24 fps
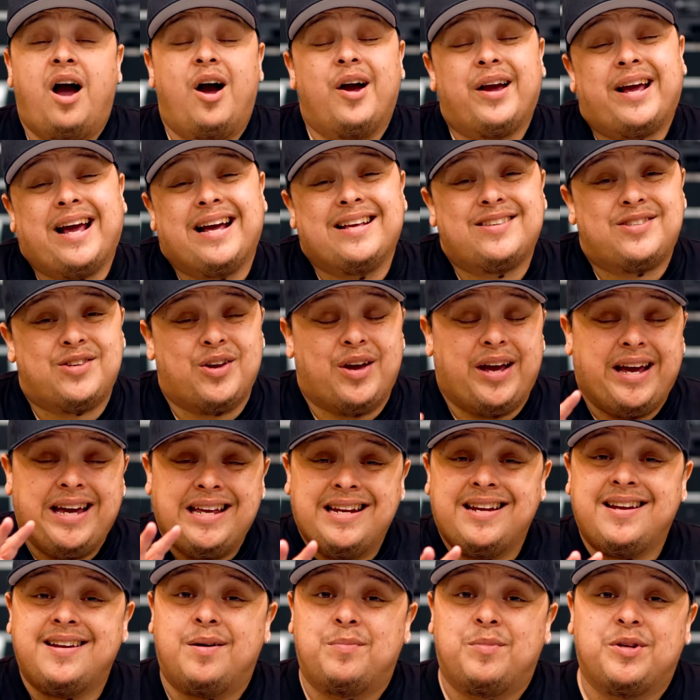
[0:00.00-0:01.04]
Okay, so in
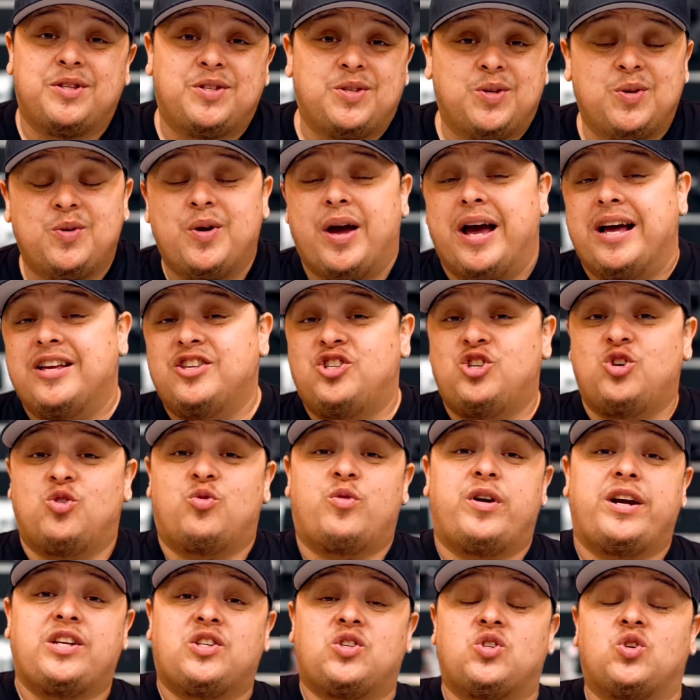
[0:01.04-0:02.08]
at number 2, as you
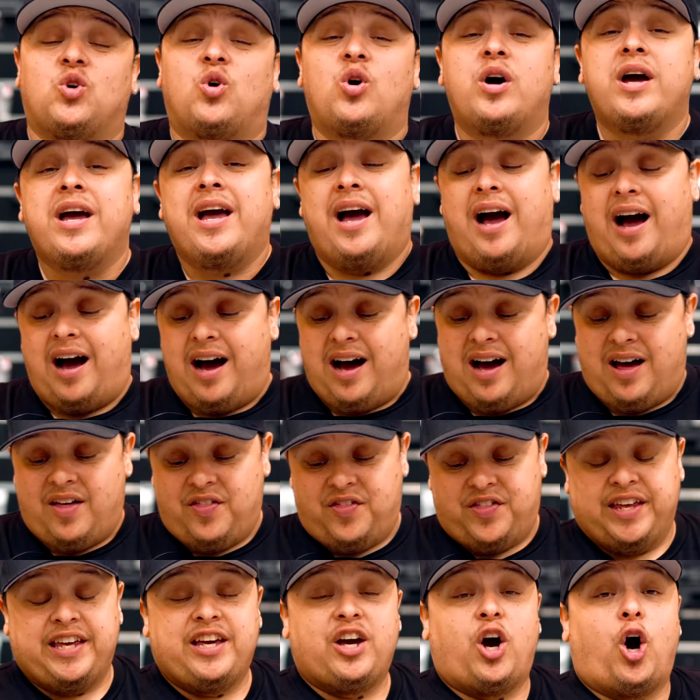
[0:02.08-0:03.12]
already saw, are
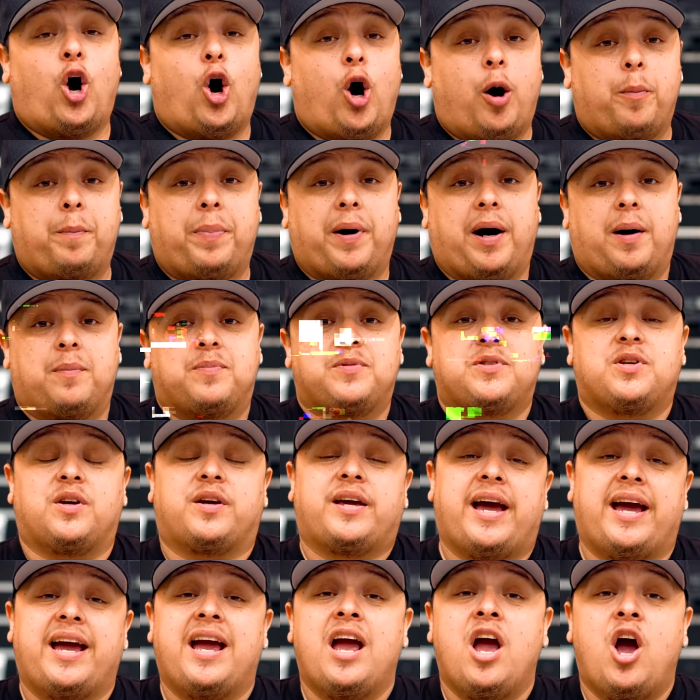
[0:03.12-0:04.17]
the Hopups,
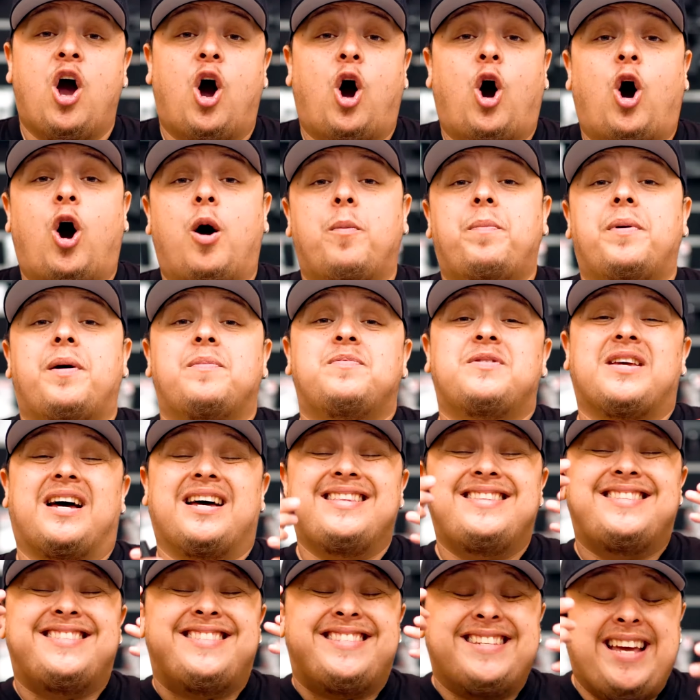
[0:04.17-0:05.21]
okay? Hopups are
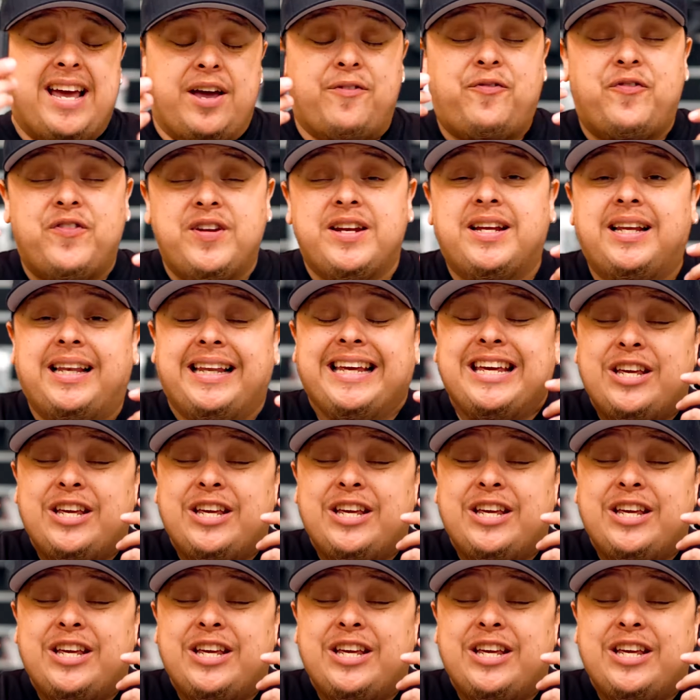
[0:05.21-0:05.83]
definitely